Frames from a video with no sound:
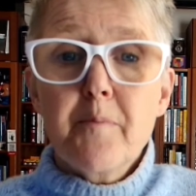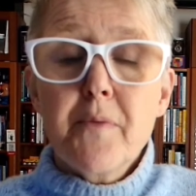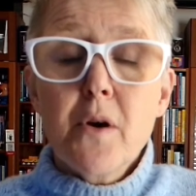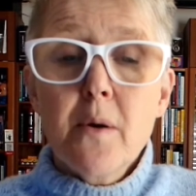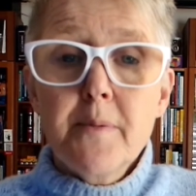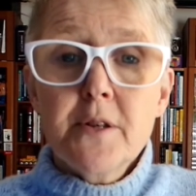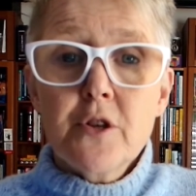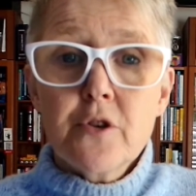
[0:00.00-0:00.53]

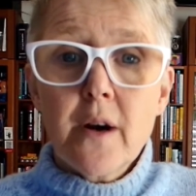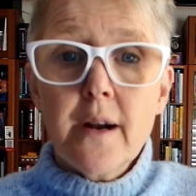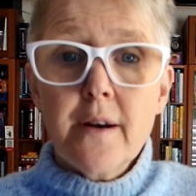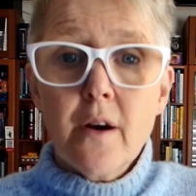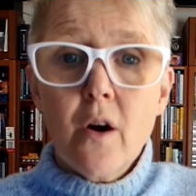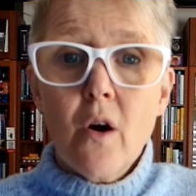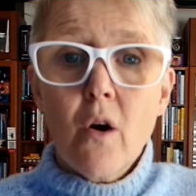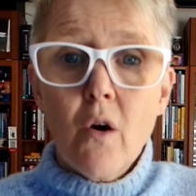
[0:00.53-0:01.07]

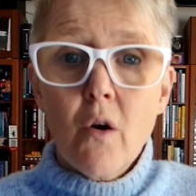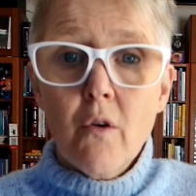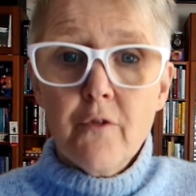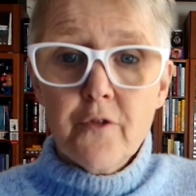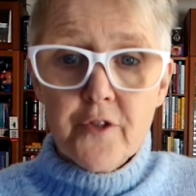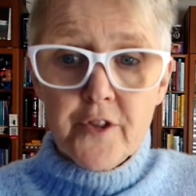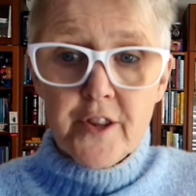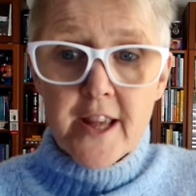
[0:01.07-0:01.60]
perpetrator
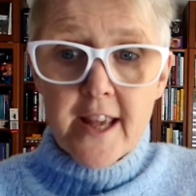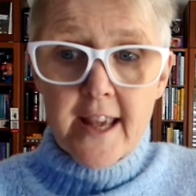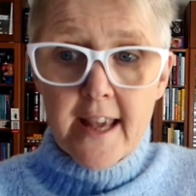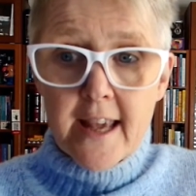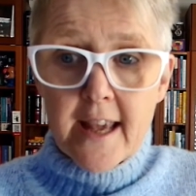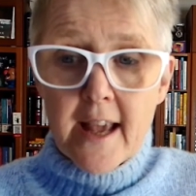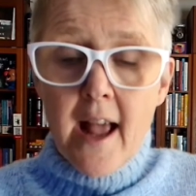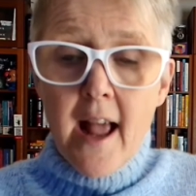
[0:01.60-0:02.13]
of
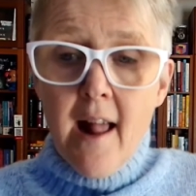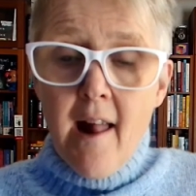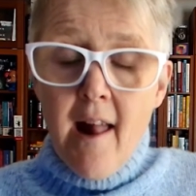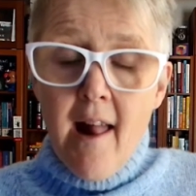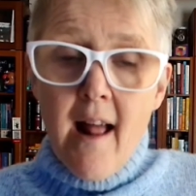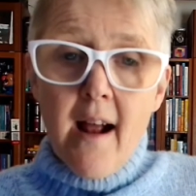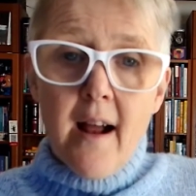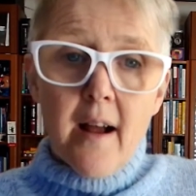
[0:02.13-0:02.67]
the
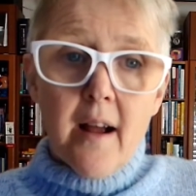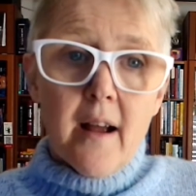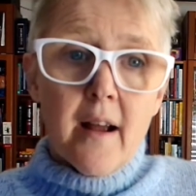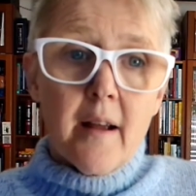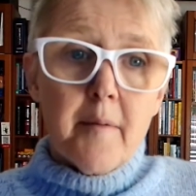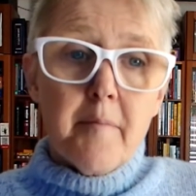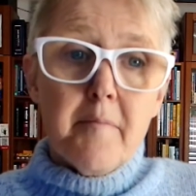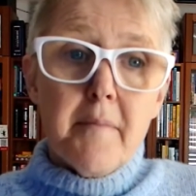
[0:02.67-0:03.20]

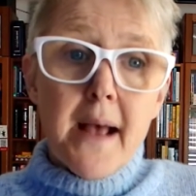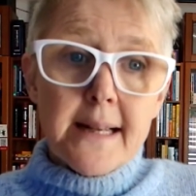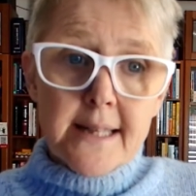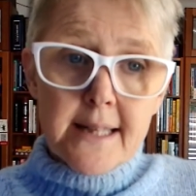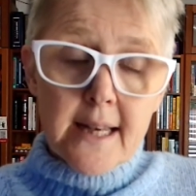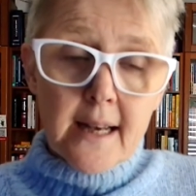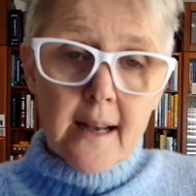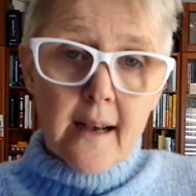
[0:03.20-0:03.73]

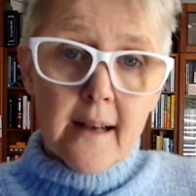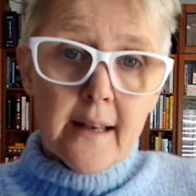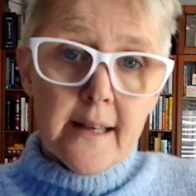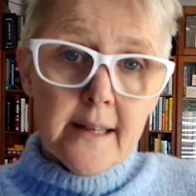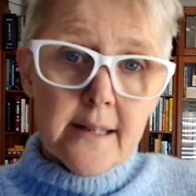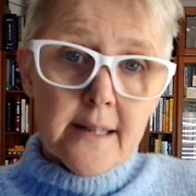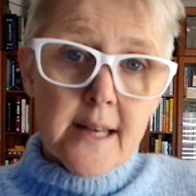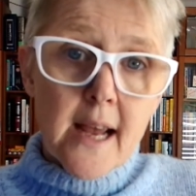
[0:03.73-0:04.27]
massacre
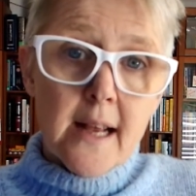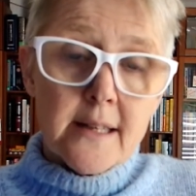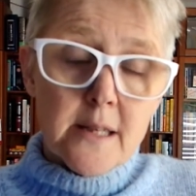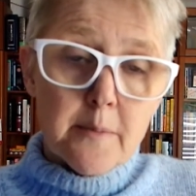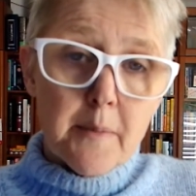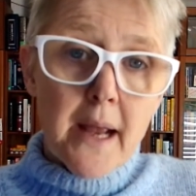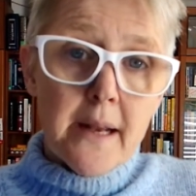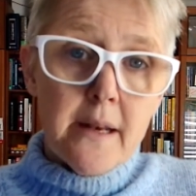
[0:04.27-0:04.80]
in
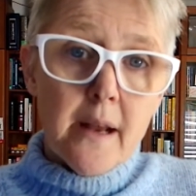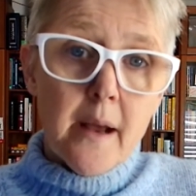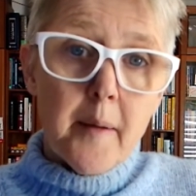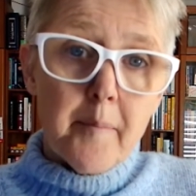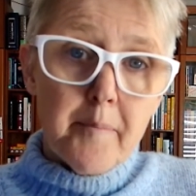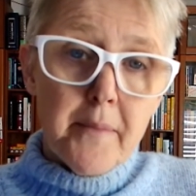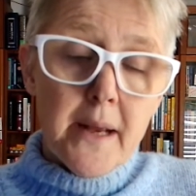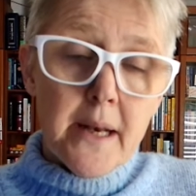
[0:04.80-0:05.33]
Tasmania
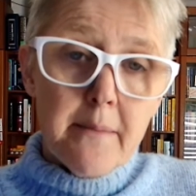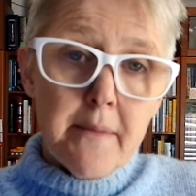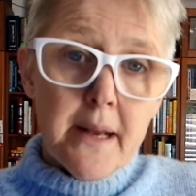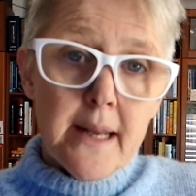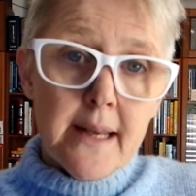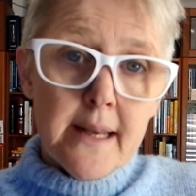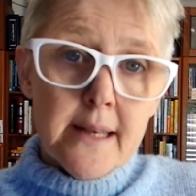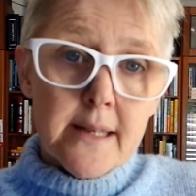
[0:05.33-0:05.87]

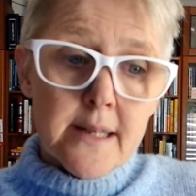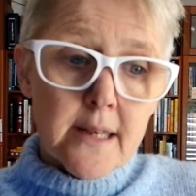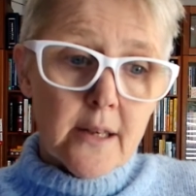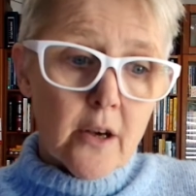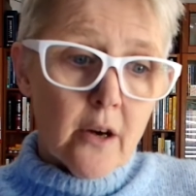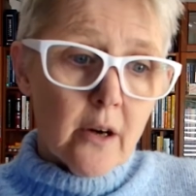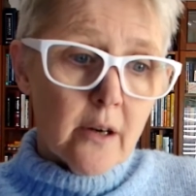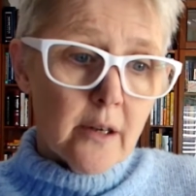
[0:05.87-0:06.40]
many years
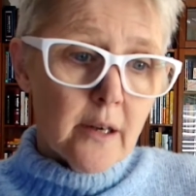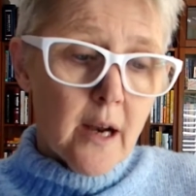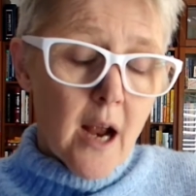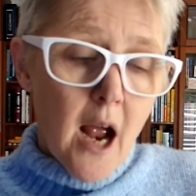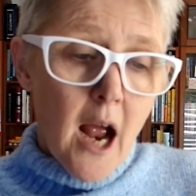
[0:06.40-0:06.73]
ago.